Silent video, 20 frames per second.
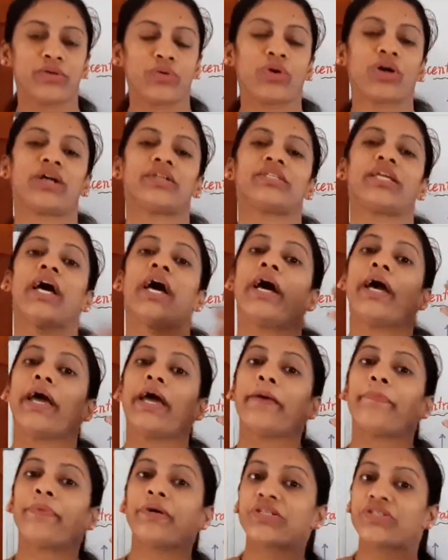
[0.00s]

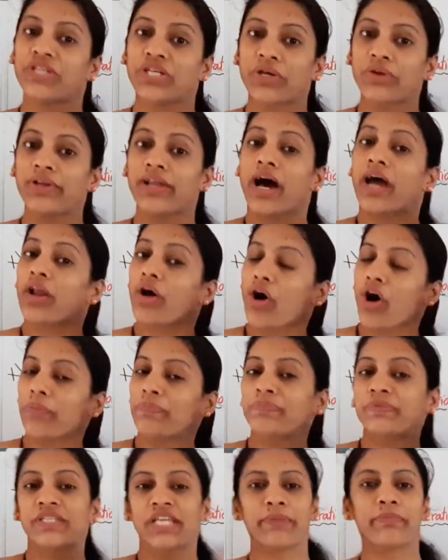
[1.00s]
a particular
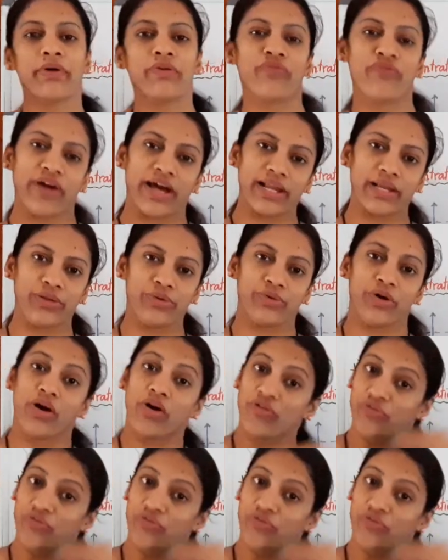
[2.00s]
optimum value